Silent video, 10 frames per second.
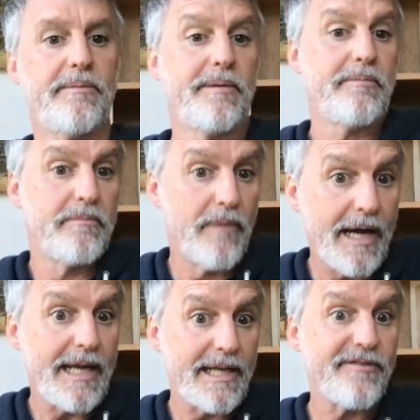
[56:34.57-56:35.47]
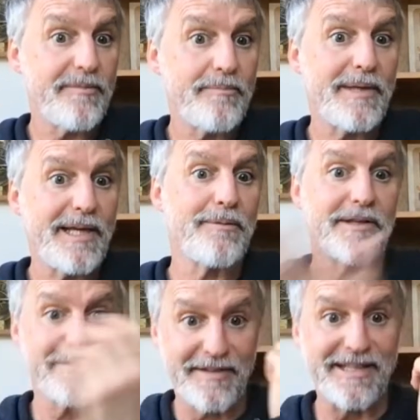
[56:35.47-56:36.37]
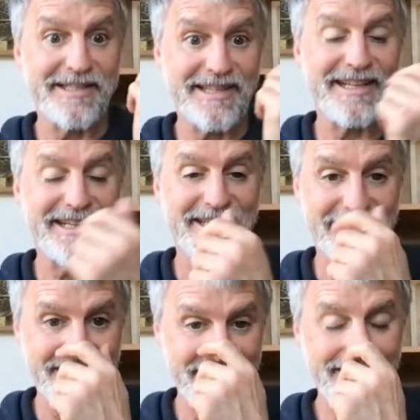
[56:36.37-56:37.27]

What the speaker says: It might even be one of these things